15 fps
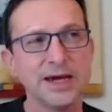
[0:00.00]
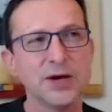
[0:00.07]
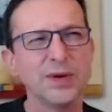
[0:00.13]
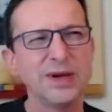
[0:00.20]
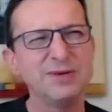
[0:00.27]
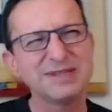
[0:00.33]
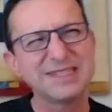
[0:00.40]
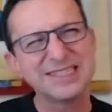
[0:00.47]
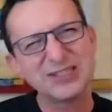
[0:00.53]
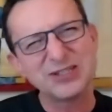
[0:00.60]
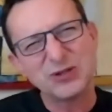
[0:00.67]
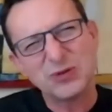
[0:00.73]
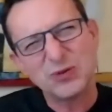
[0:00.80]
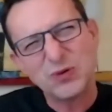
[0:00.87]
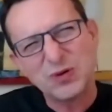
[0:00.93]
We were
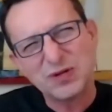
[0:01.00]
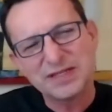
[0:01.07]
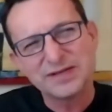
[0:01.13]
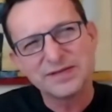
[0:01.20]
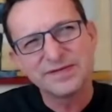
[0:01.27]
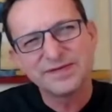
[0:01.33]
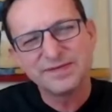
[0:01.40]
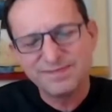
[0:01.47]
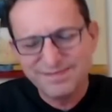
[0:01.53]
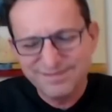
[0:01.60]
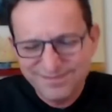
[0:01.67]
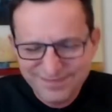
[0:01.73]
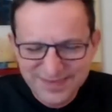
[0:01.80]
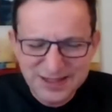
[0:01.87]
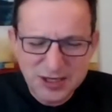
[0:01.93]
sort of
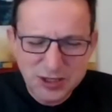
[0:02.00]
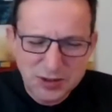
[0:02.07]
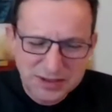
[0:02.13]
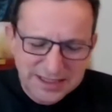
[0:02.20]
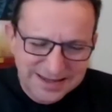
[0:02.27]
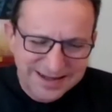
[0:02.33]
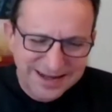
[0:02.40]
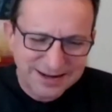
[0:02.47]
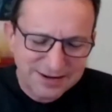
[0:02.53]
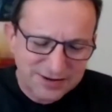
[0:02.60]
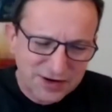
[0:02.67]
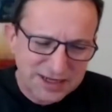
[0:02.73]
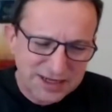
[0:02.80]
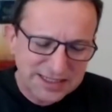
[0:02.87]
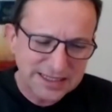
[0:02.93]

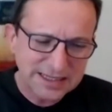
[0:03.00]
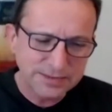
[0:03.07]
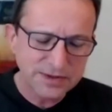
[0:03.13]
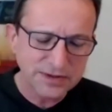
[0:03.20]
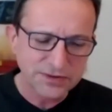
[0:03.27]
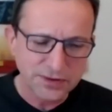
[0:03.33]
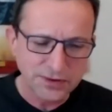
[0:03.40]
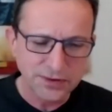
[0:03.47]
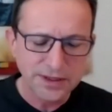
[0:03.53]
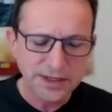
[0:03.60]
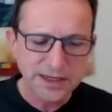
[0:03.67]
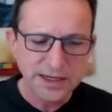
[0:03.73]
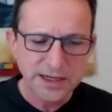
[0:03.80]
addressing them through